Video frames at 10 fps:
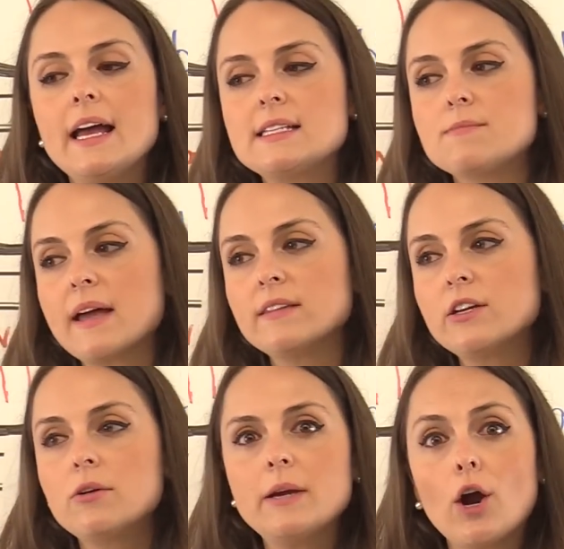It's mainly
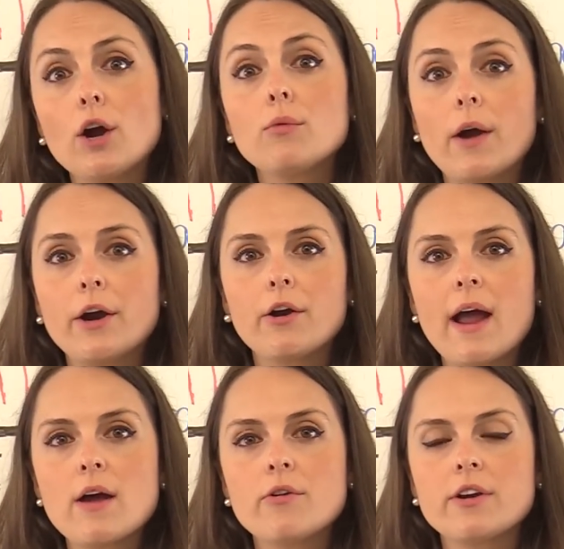going to be heard where
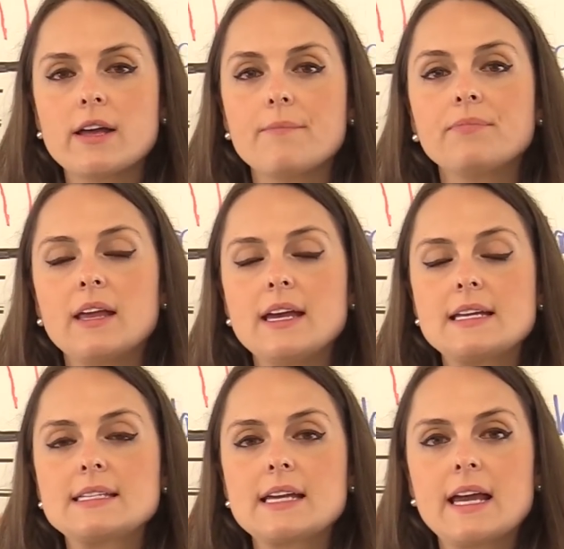your aorta is,